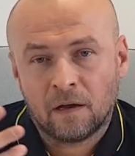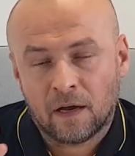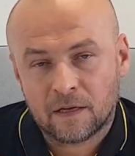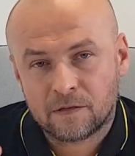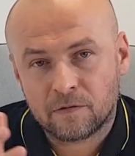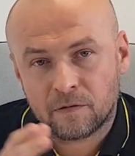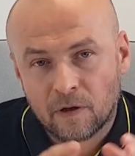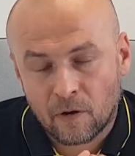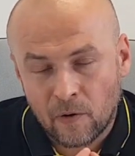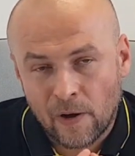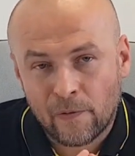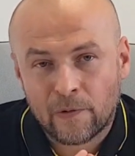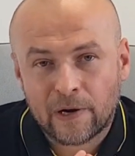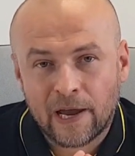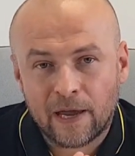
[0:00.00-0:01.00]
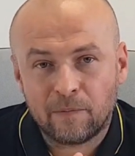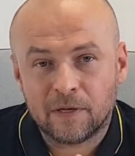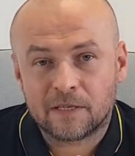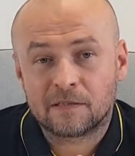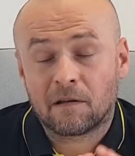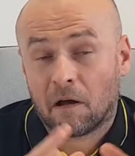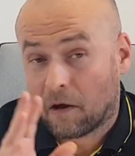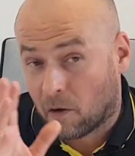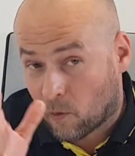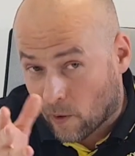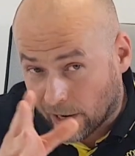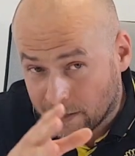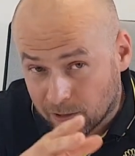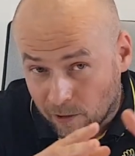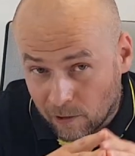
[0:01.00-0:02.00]
As you know, our game is
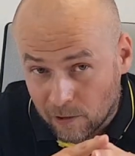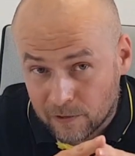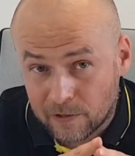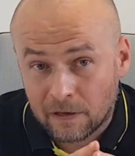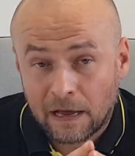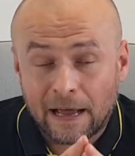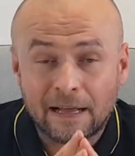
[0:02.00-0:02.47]
quite old,